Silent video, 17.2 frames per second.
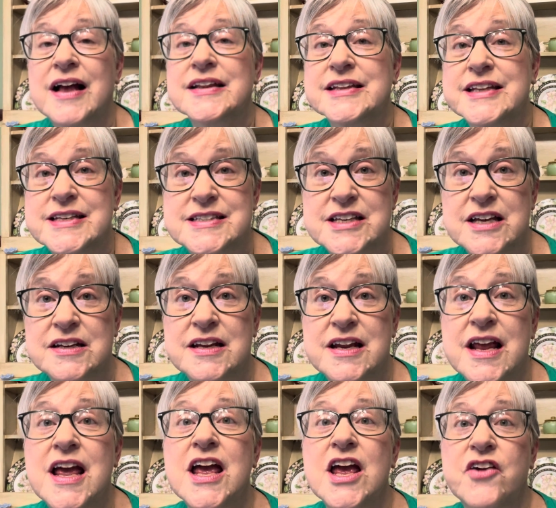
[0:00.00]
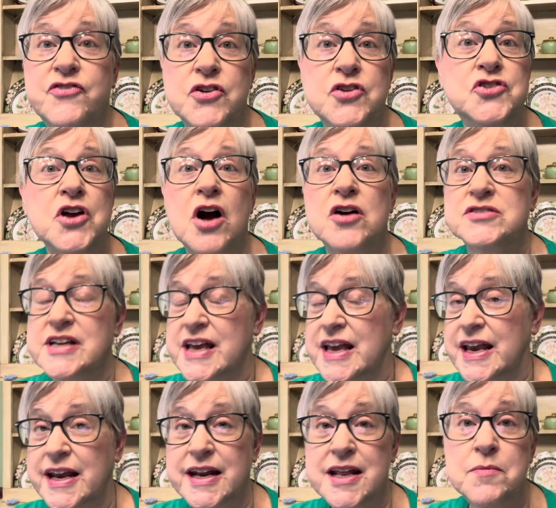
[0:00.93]
Listen, if you talk to
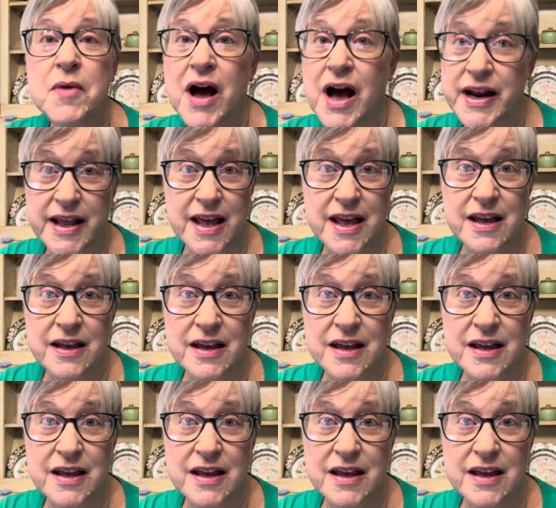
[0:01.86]
anybody